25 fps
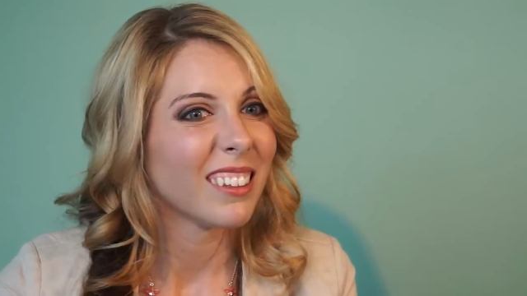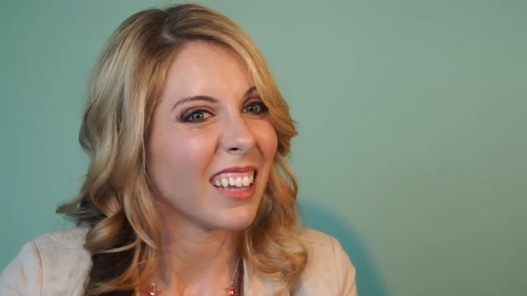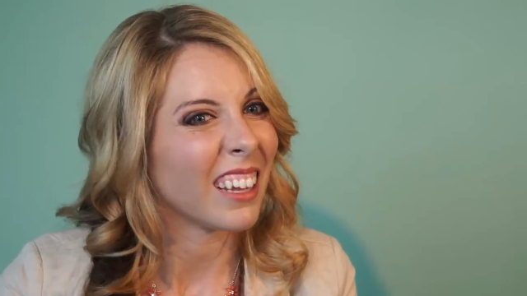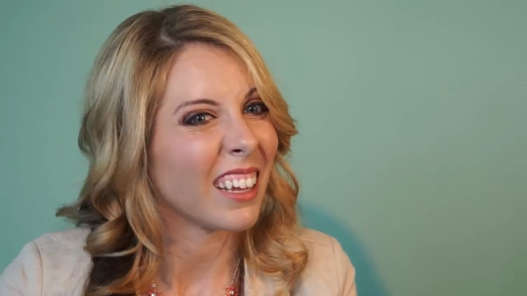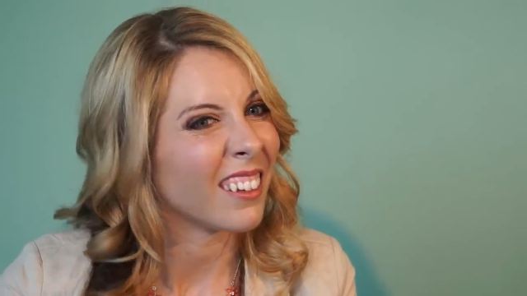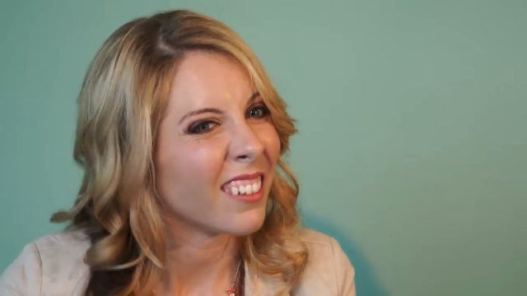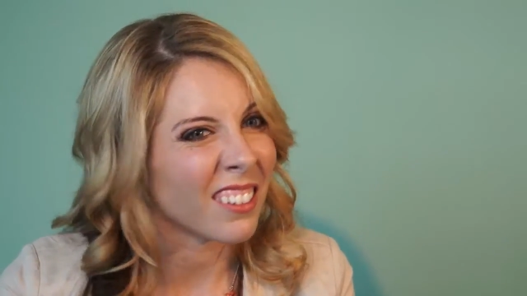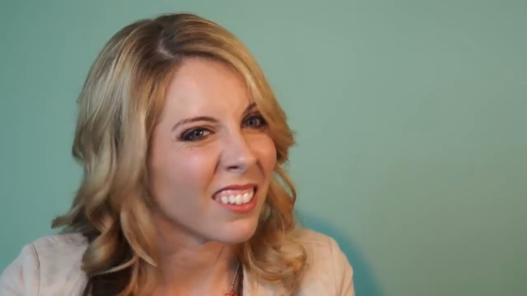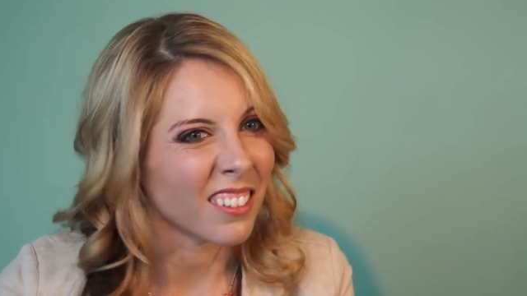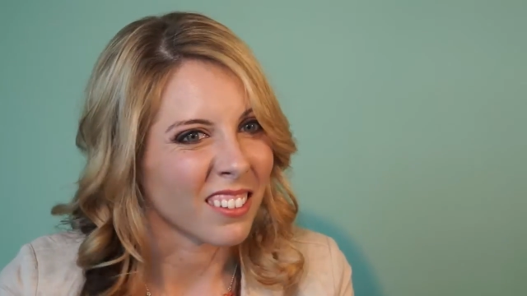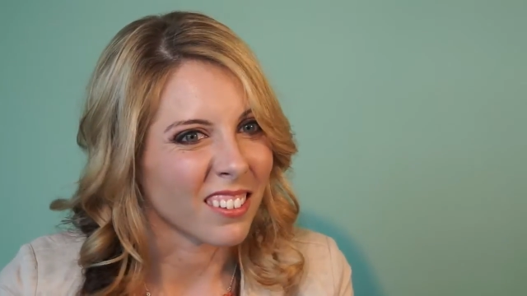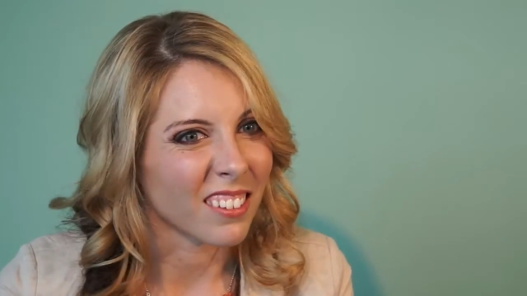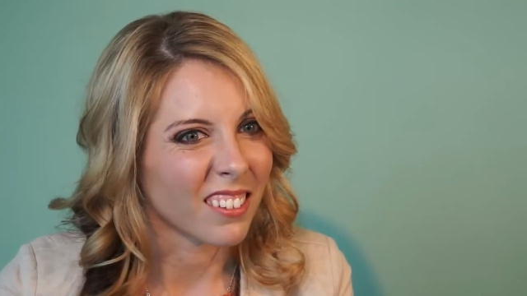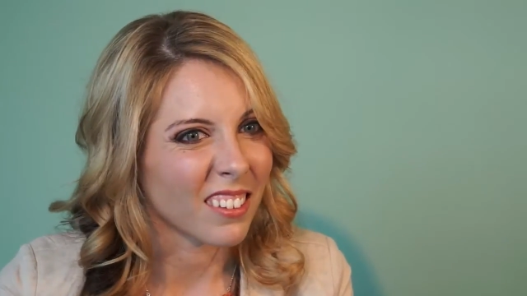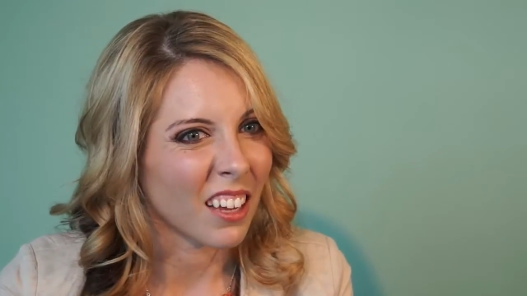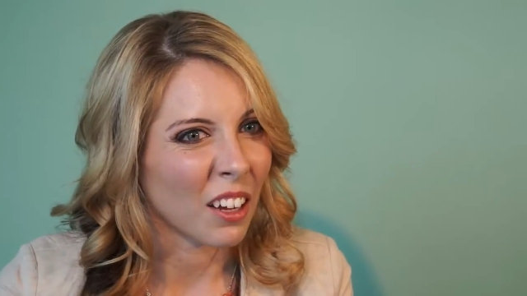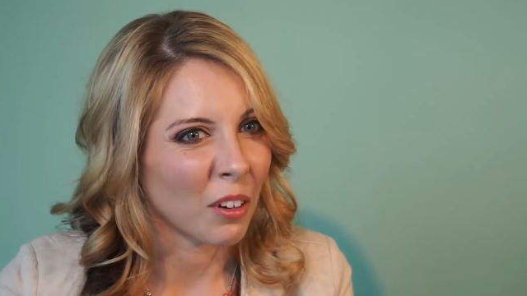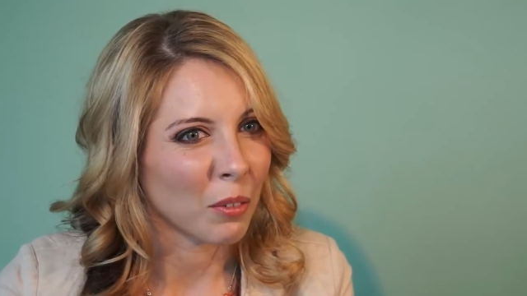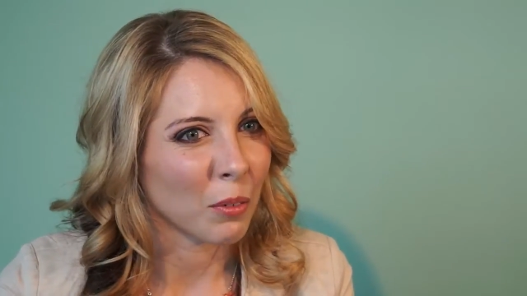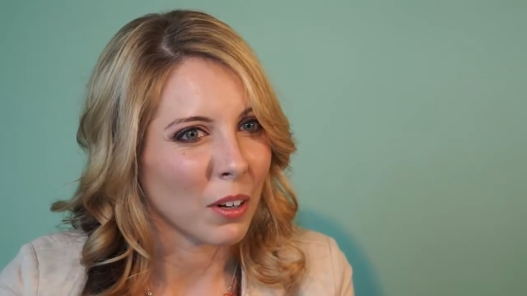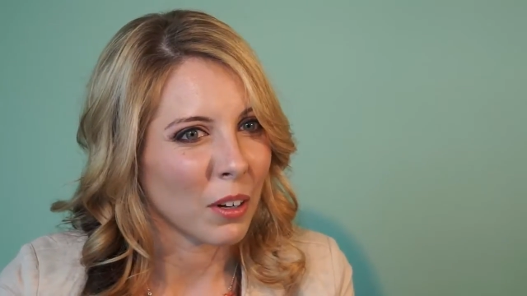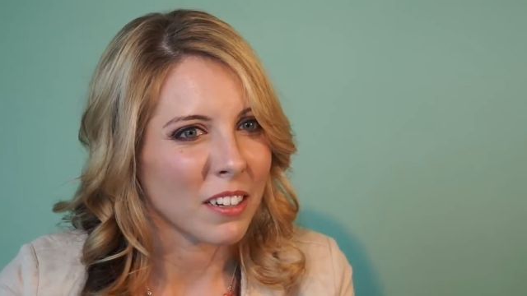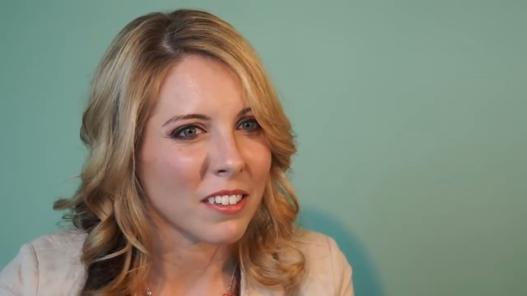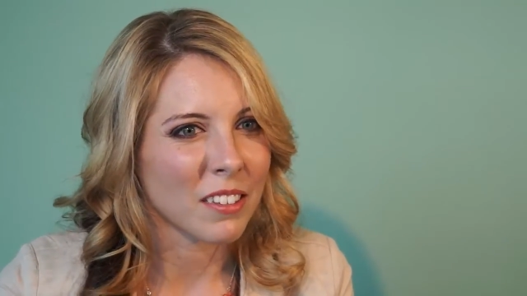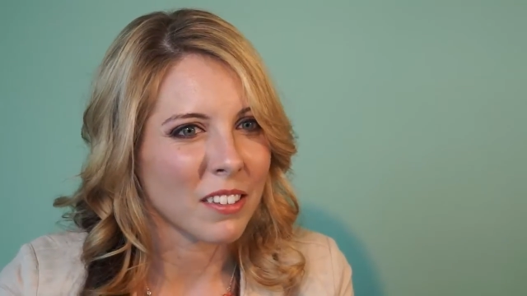that doesn't
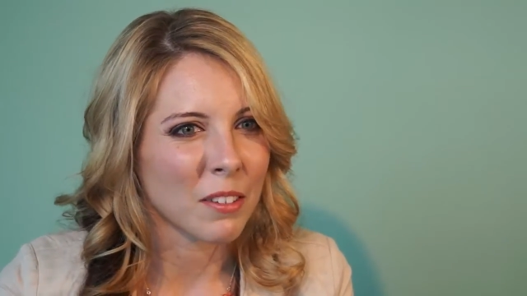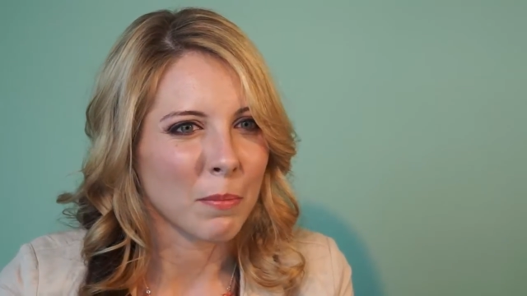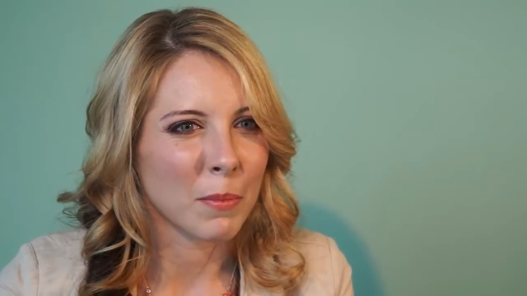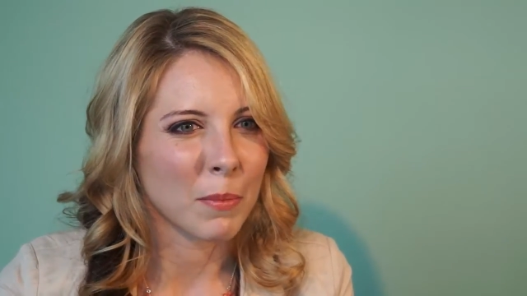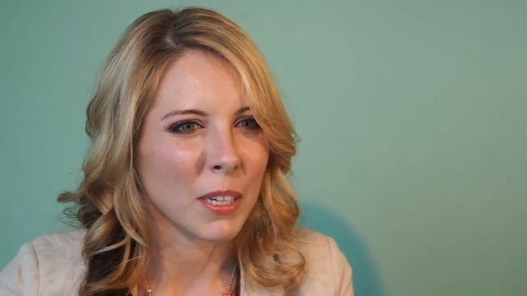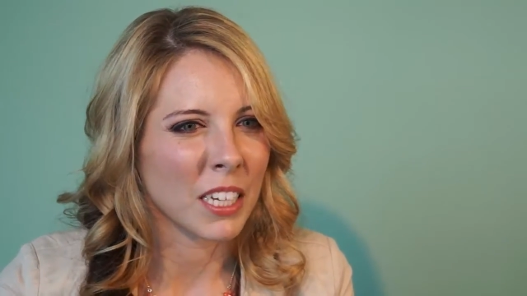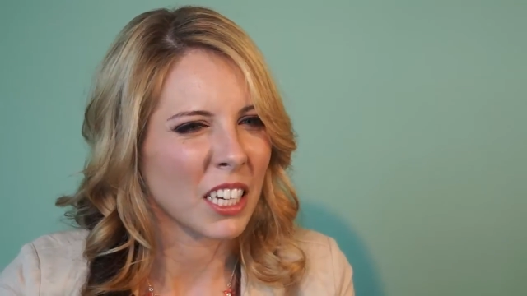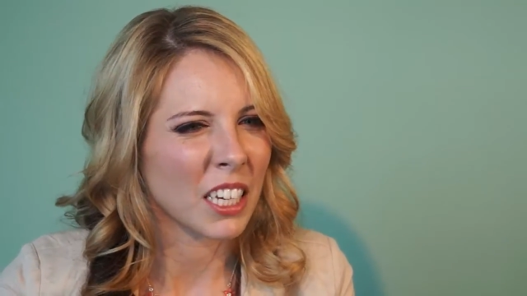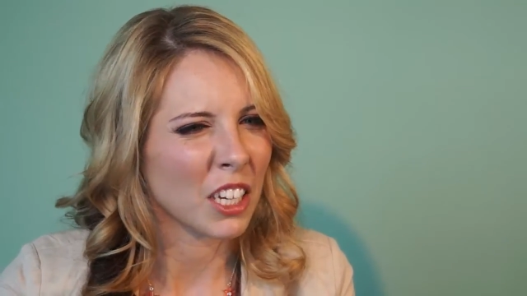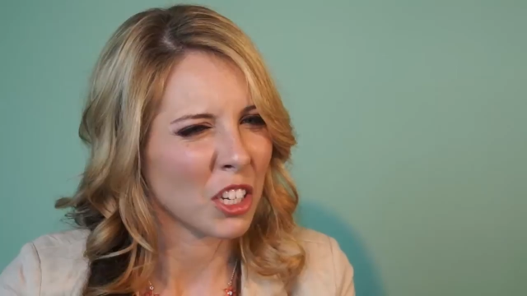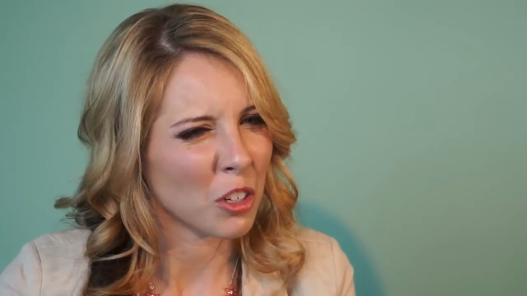sound right to me.